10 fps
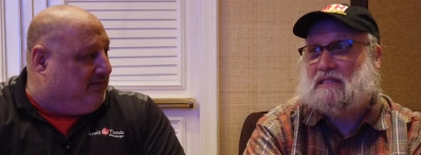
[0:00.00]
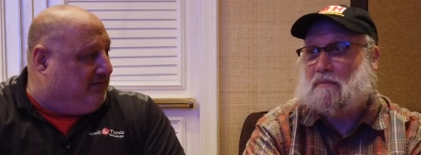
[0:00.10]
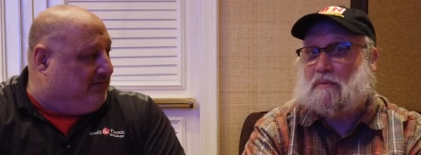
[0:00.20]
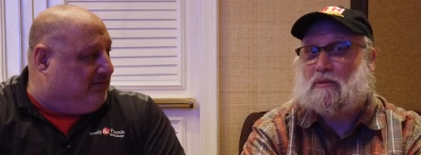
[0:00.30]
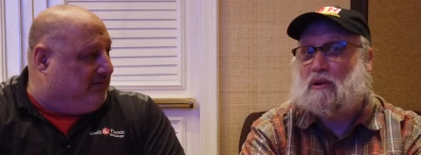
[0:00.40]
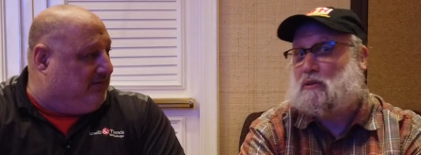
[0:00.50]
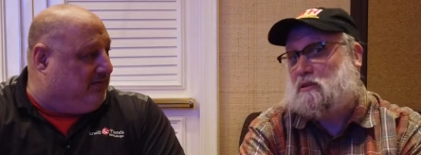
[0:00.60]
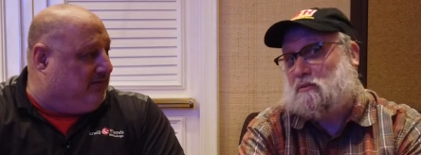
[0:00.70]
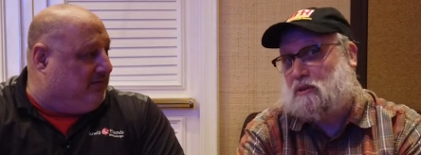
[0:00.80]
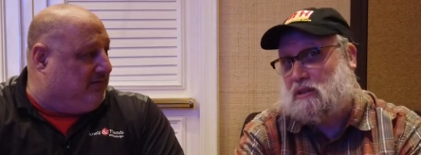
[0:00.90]
Speaker 1: some people go to
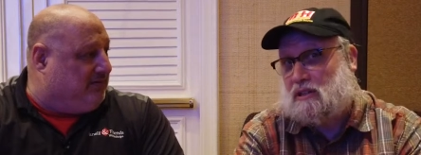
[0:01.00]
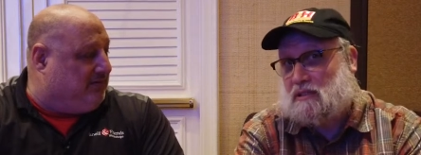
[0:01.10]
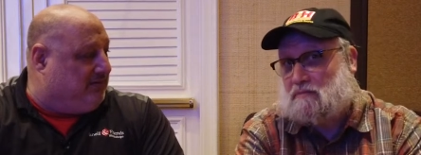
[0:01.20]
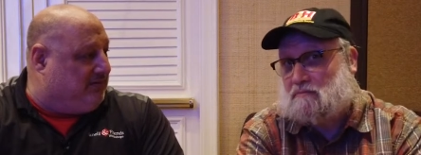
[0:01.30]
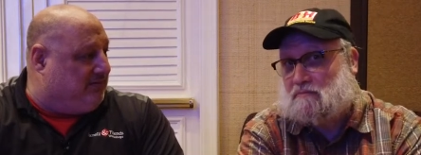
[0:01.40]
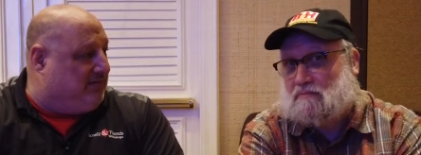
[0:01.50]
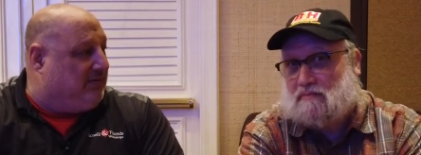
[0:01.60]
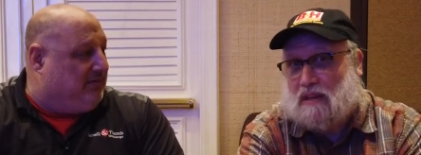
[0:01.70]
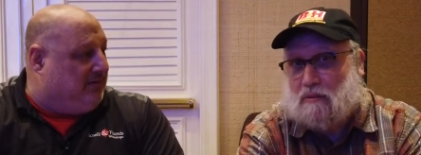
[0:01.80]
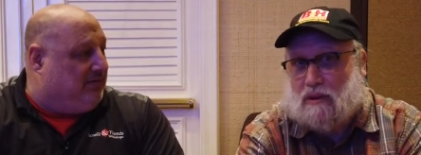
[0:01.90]
their work,
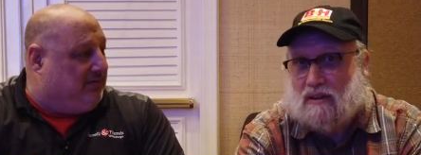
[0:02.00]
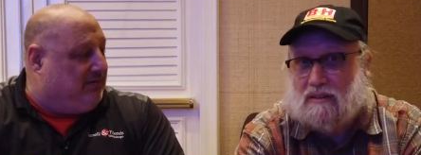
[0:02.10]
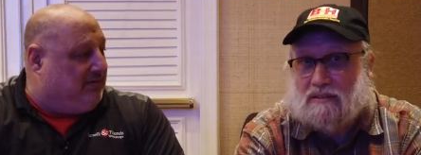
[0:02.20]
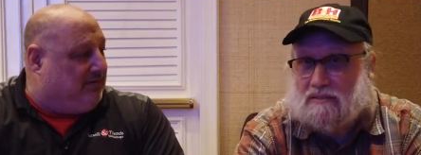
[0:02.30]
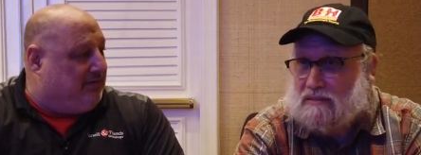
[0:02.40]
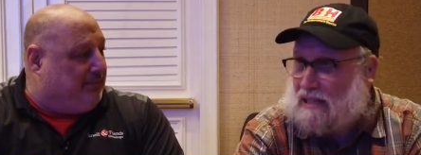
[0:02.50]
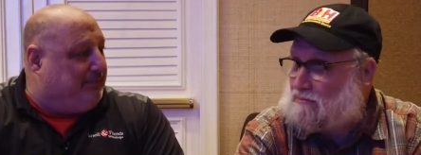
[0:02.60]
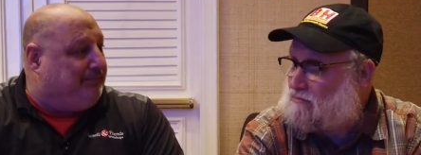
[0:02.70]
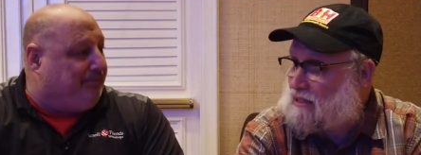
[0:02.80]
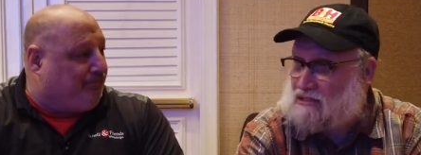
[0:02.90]
they work,
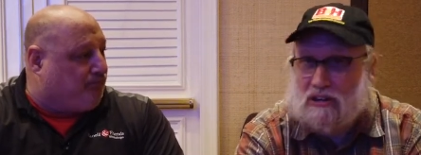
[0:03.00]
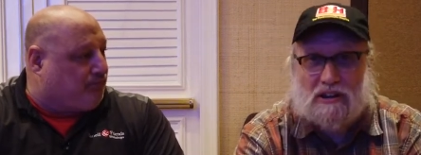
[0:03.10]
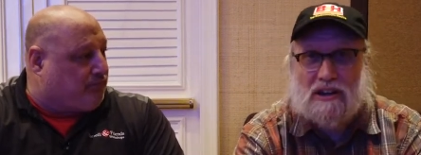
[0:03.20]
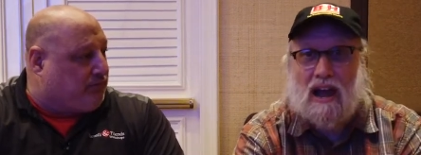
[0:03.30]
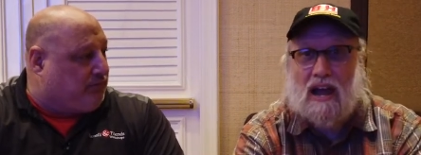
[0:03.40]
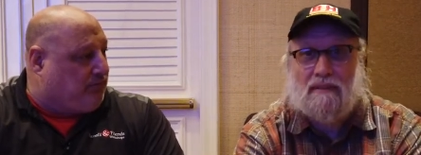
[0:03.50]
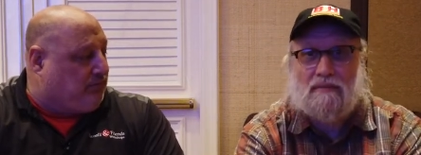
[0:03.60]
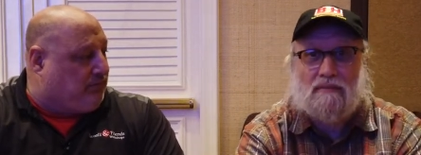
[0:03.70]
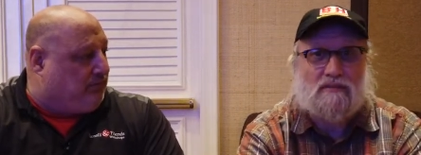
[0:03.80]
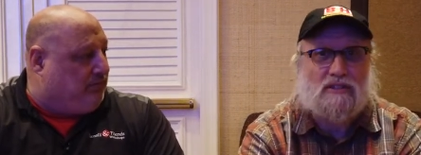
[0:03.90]
at, they start at
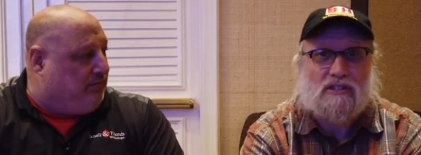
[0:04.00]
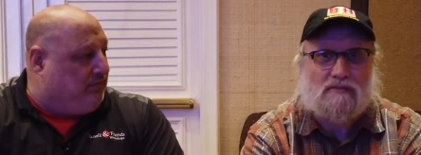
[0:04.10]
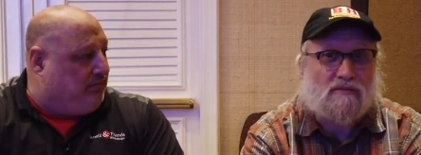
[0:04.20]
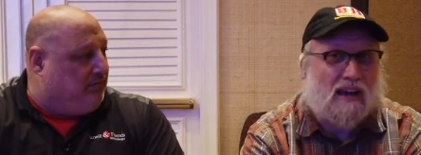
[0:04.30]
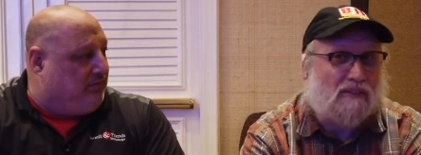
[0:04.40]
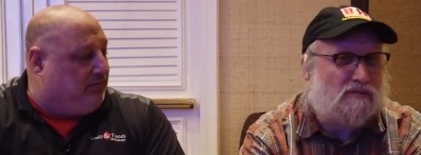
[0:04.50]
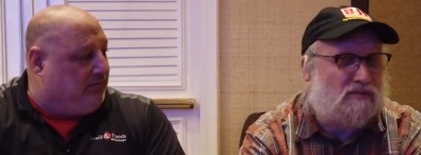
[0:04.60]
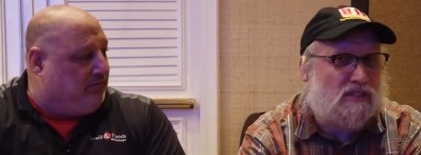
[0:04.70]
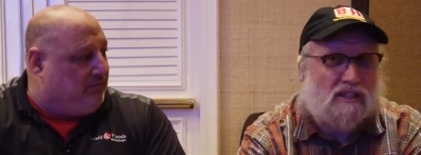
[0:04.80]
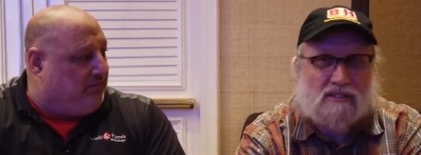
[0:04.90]
nine, they finish at five
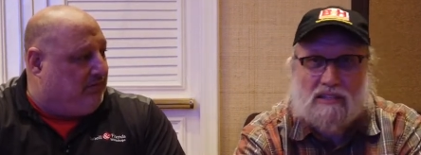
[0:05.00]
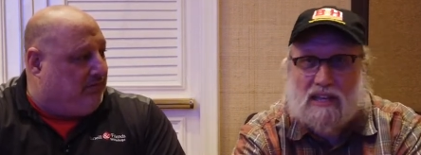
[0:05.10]
or six,